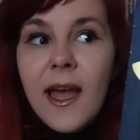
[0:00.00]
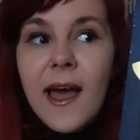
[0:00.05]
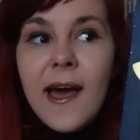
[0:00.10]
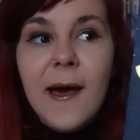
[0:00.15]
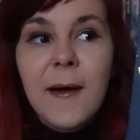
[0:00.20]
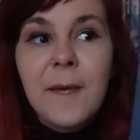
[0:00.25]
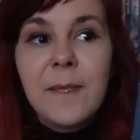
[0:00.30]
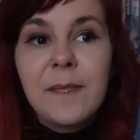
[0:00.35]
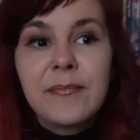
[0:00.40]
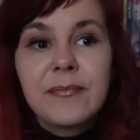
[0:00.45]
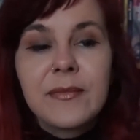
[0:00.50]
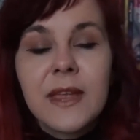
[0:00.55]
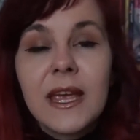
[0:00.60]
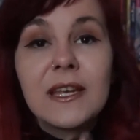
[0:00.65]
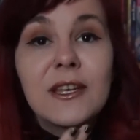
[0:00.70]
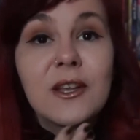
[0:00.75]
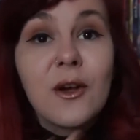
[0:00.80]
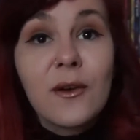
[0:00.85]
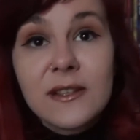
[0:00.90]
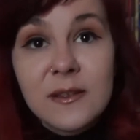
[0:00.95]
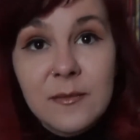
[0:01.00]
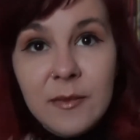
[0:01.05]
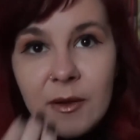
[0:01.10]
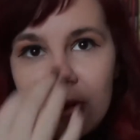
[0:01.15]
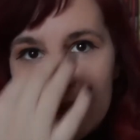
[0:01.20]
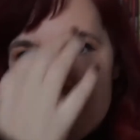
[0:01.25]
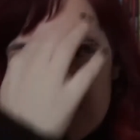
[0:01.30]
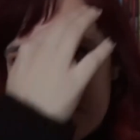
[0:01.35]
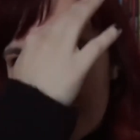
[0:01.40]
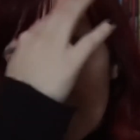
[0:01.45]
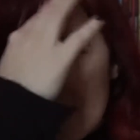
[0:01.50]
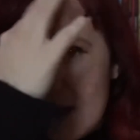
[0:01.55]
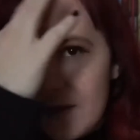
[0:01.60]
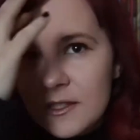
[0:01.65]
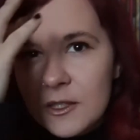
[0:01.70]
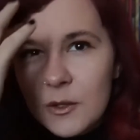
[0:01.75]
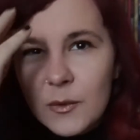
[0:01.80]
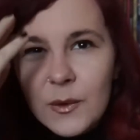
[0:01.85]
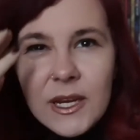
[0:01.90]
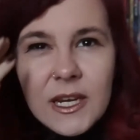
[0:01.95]
Um, it talks about his life.
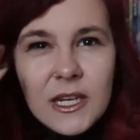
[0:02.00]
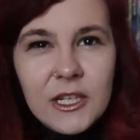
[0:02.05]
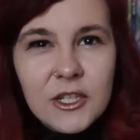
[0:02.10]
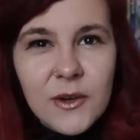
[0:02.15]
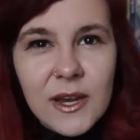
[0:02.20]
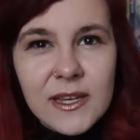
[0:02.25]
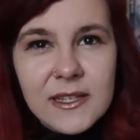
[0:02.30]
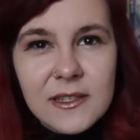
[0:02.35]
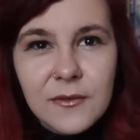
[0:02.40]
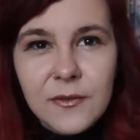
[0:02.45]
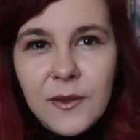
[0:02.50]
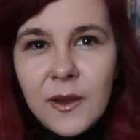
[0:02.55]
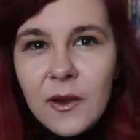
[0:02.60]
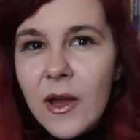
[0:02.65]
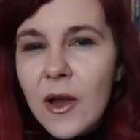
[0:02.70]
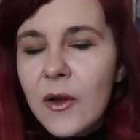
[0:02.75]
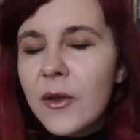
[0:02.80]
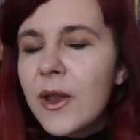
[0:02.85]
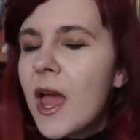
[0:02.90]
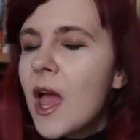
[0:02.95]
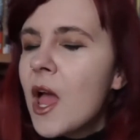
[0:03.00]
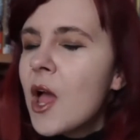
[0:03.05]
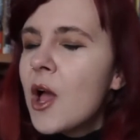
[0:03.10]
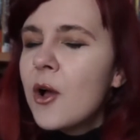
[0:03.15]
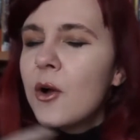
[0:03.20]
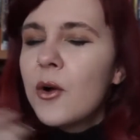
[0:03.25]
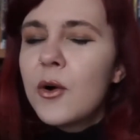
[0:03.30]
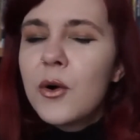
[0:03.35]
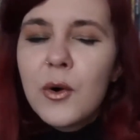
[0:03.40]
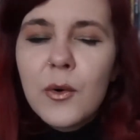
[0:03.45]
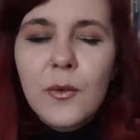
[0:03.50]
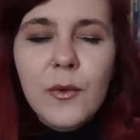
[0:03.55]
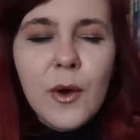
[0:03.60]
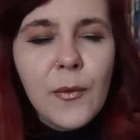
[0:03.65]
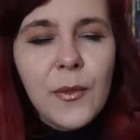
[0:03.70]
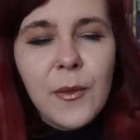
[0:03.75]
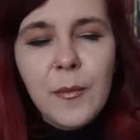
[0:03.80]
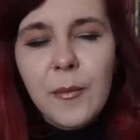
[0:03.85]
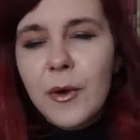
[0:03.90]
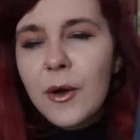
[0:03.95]
So he tries to figure out who
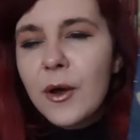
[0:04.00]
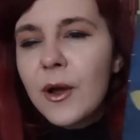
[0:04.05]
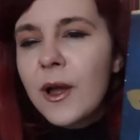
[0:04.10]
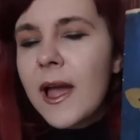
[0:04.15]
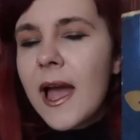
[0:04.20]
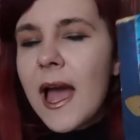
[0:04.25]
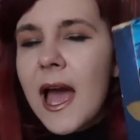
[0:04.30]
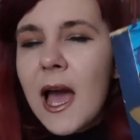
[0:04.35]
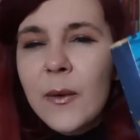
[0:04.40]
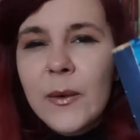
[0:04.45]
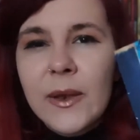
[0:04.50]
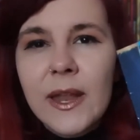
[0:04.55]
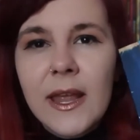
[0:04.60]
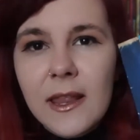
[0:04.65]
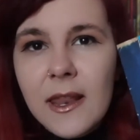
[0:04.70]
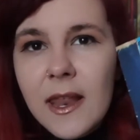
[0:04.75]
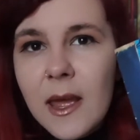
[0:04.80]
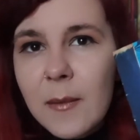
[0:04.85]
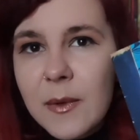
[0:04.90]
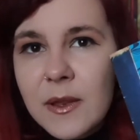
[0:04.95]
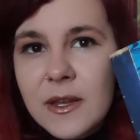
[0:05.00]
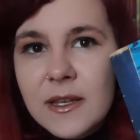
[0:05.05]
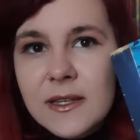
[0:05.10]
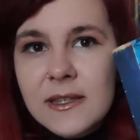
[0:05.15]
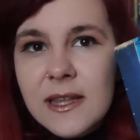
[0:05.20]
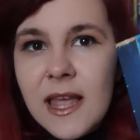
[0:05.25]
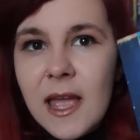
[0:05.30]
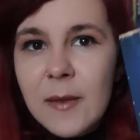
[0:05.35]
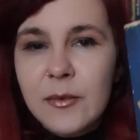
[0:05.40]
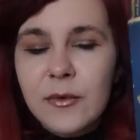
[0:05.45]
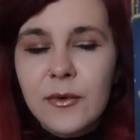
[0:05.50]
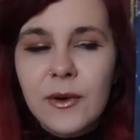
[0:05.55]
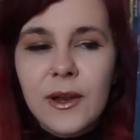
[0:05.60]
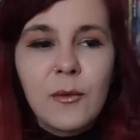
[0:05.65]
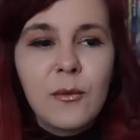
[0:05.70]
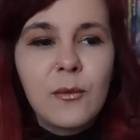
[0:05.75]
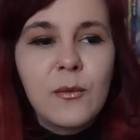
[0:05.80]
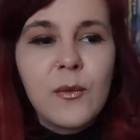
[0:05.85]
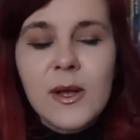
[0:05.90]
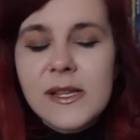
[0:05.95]
wrote the book, how it ended up in his
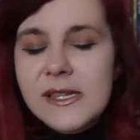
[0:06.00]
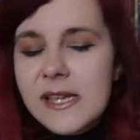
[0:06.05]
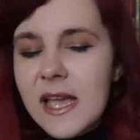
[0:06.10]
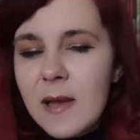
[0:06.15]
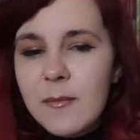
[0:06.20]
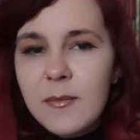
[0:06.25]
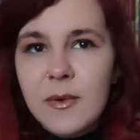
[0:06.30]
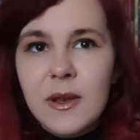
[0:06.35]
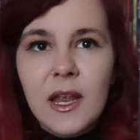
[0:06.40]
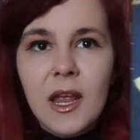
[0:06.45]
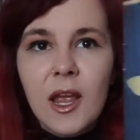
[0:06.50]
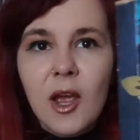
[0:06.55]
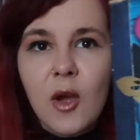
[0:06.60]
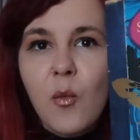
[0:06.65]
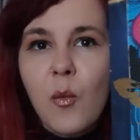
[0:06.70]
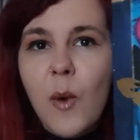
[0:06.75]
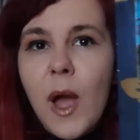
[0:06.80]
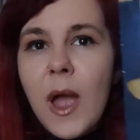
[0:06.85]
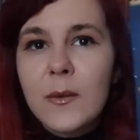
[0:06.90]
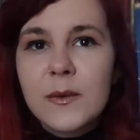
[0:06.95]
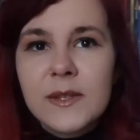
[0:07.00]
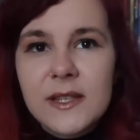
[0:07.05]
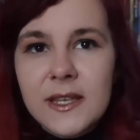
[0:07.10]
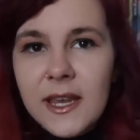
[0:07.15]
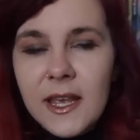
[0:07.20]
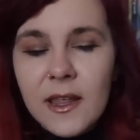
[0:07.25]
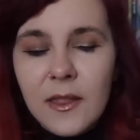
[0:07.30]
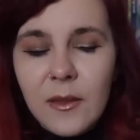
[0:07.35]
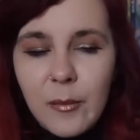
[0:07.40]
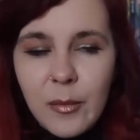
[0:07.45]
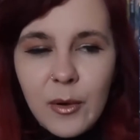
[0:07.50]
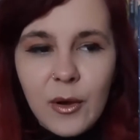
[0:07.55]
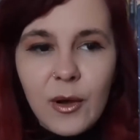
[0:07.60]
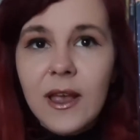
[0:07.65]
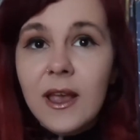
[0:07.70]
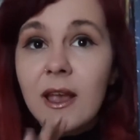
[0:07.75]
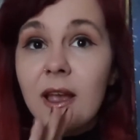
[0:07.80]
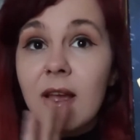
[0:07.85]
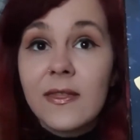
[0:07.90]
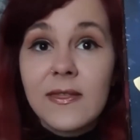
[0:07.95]
library, what's happening, why was he in the
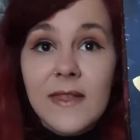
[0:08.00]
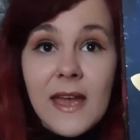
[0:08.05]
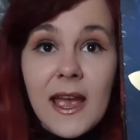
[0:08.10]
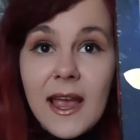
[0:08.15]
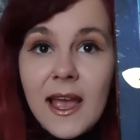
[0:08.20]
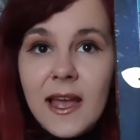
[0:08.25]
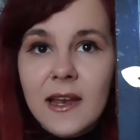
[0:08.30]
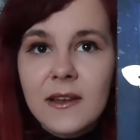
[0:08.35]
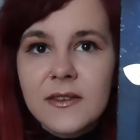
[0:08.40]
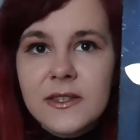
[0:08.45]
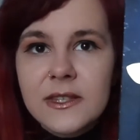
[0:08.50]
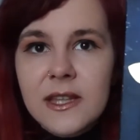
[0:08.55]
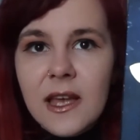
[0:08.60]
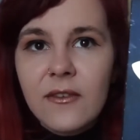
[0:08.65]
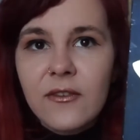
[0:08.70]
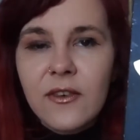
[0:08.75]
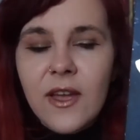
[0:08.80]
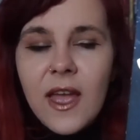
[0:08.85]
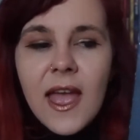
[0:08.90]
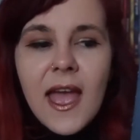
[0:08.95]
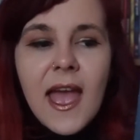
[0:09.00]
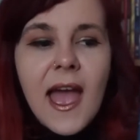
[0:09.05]
book, that kind of stuff.